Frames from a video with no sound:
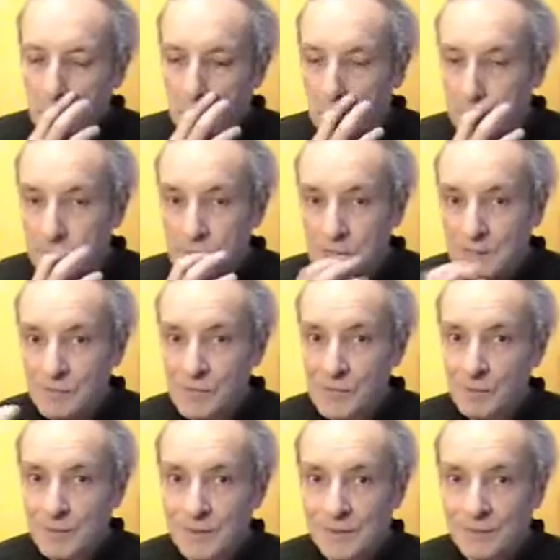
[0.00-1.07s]
They seem
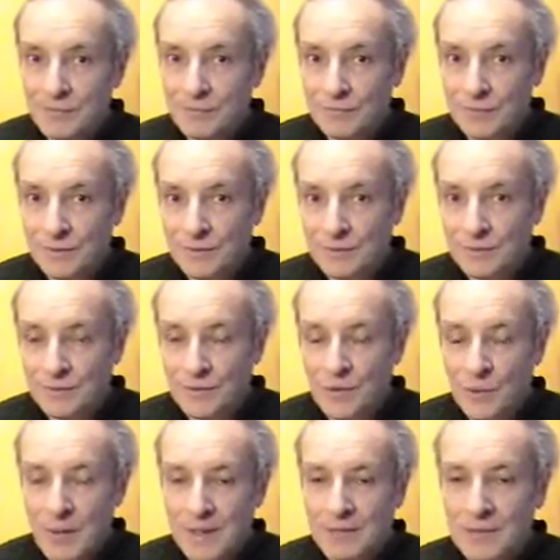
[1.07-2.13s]
to be different. They're
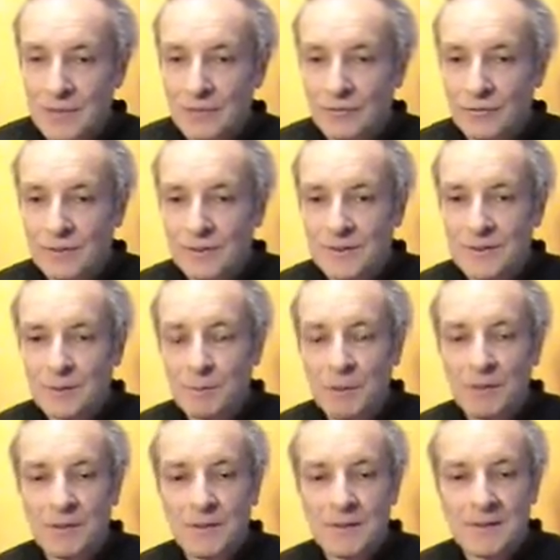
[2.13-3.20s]
quite different
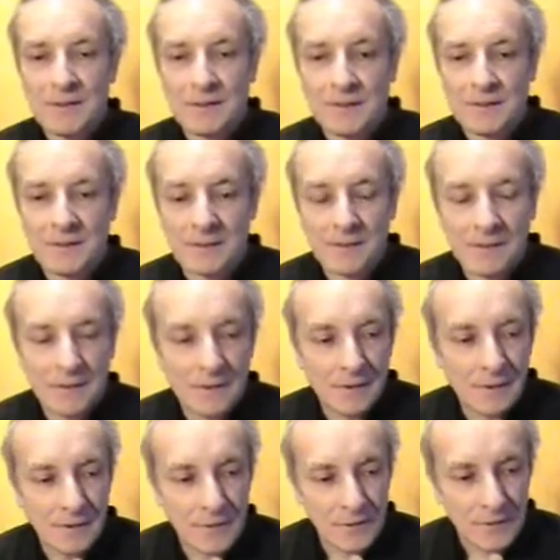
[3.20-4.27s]
experiences.
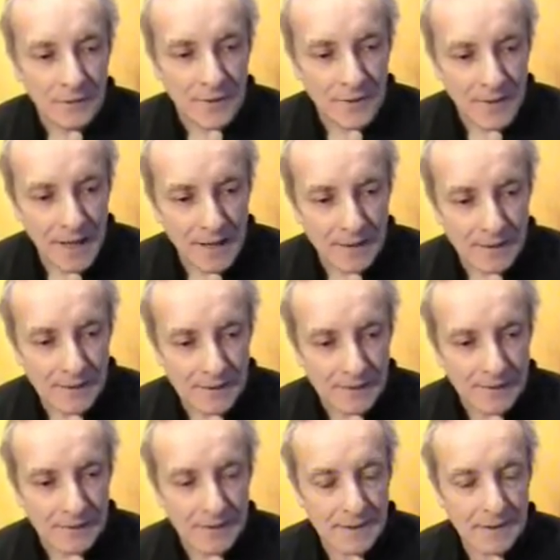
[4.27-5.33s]
The
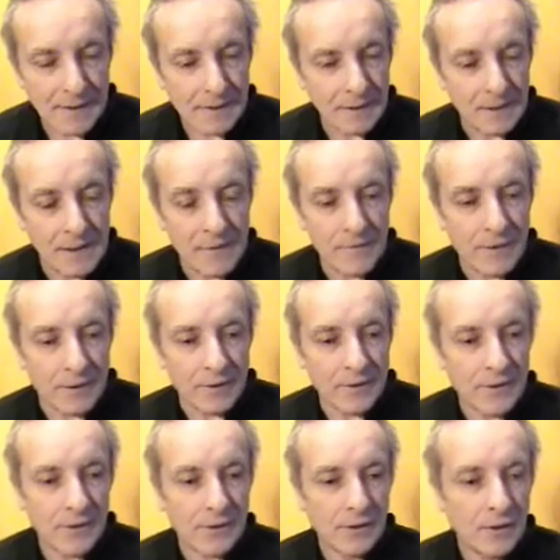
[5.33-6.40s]
senses give
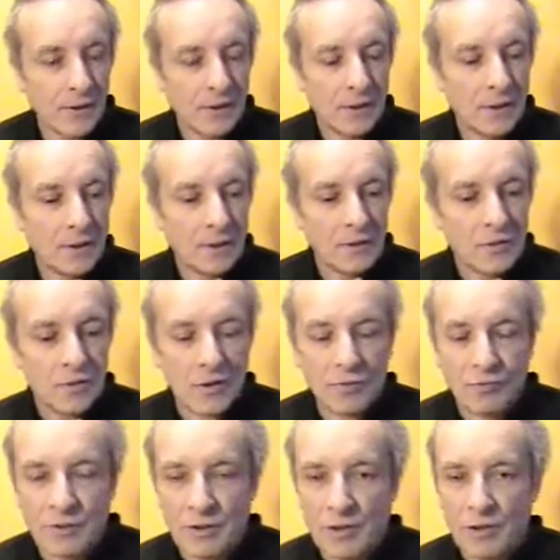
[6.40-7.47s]
us
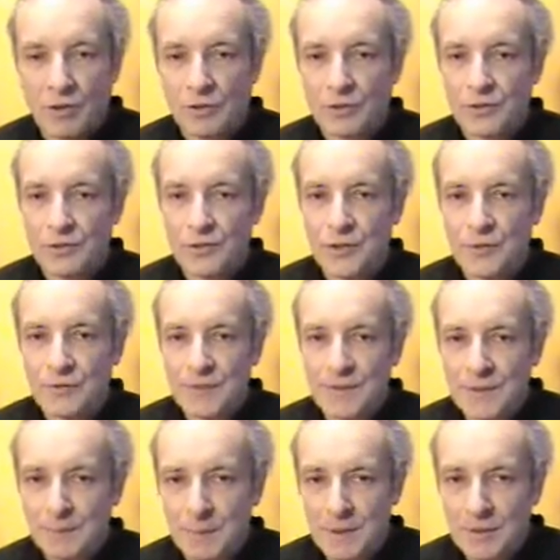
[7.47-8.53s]
different orders of
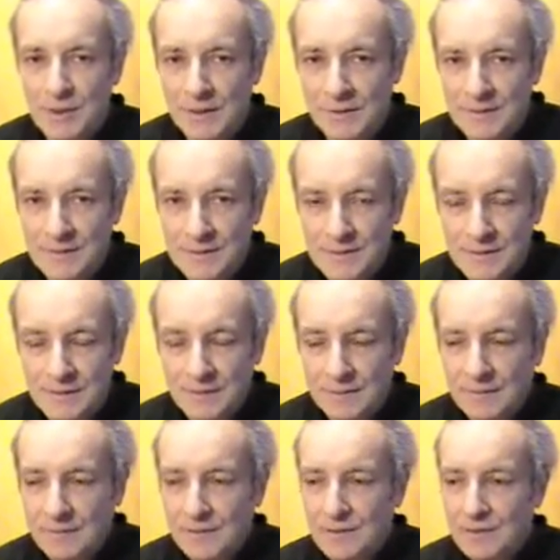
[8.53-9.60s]
experience.
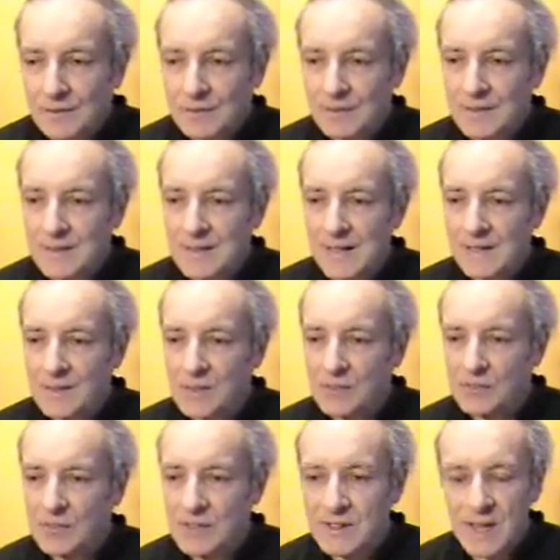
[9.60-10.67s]
The sense
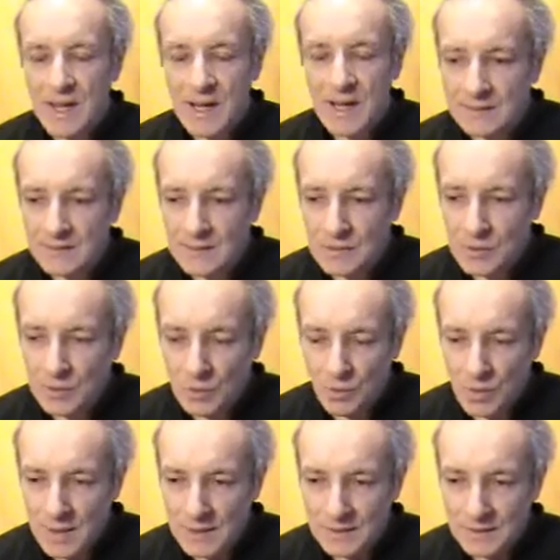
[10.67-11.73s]
of sight is
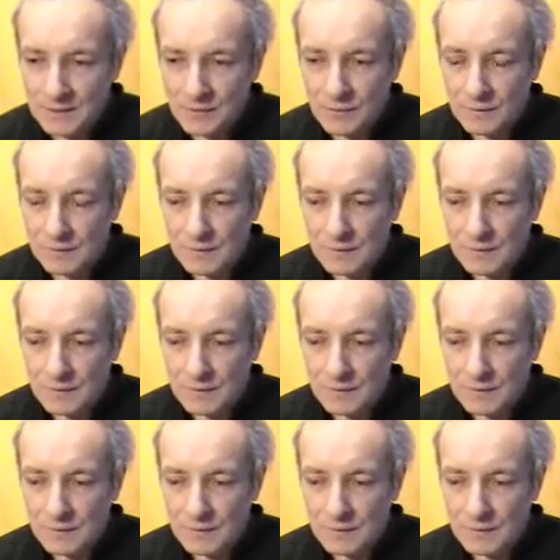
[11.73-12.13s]
quite a